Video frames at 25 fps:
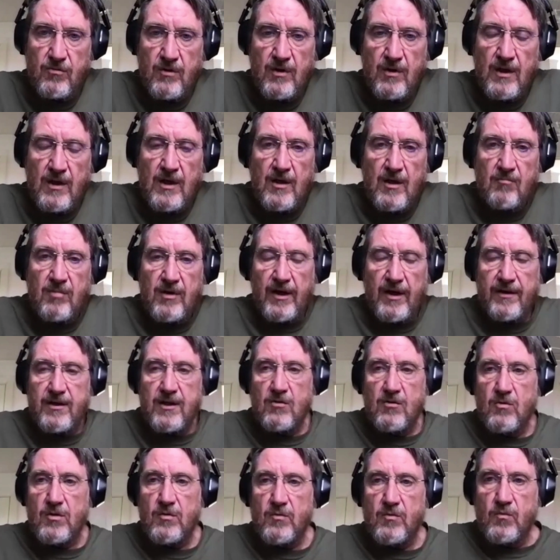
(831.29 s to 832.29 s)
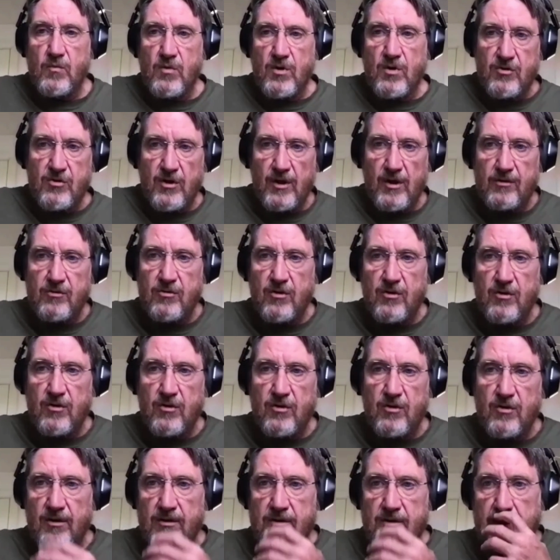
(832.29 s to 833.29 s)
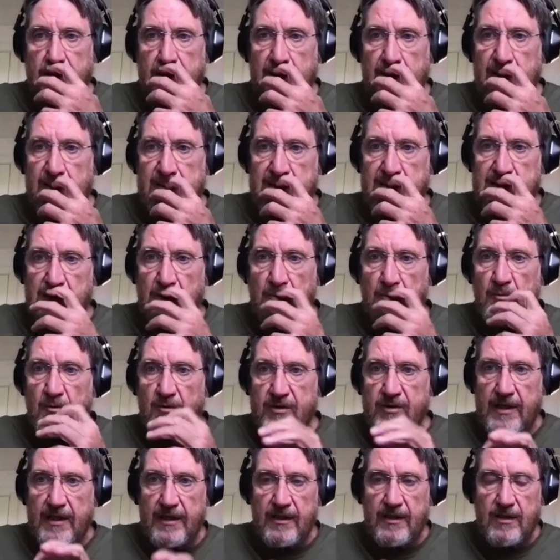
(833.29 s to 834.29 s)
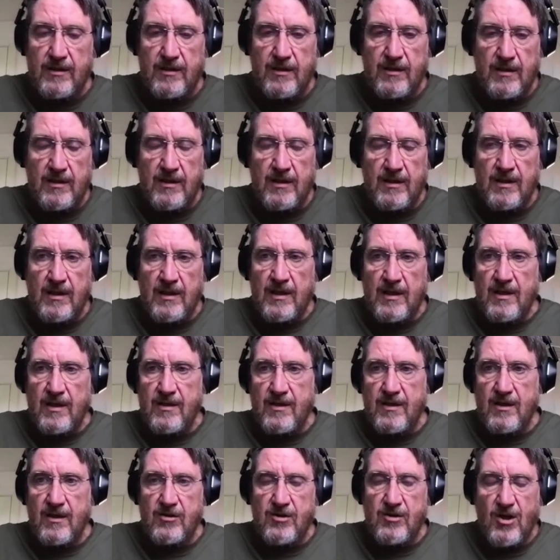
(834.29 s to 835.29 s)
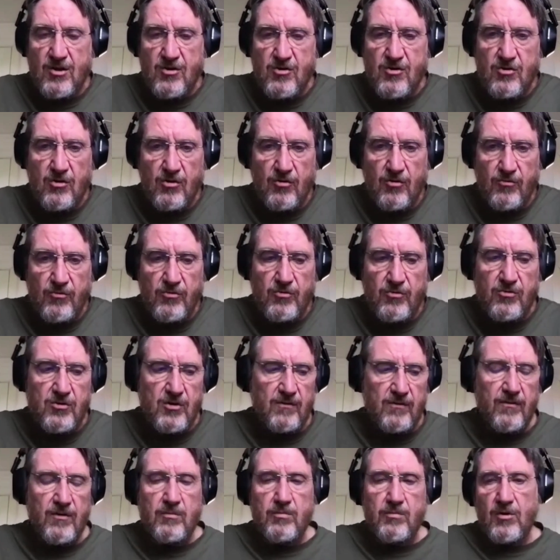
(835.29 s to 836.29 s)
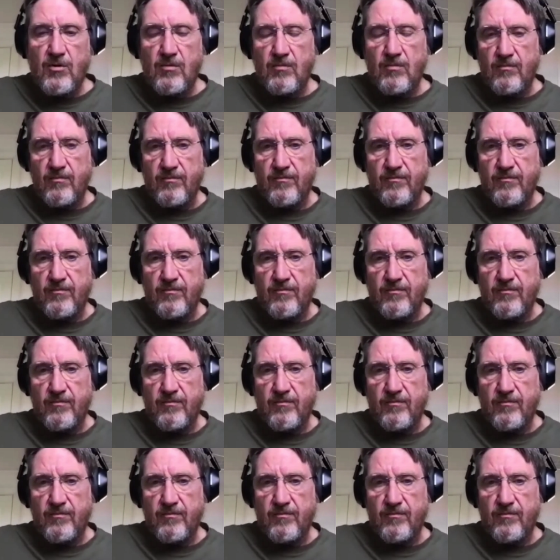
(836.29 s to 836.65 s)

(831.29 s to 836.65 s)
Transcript: But I think what we're trying to articulate is almost like the intentional roots of the problem.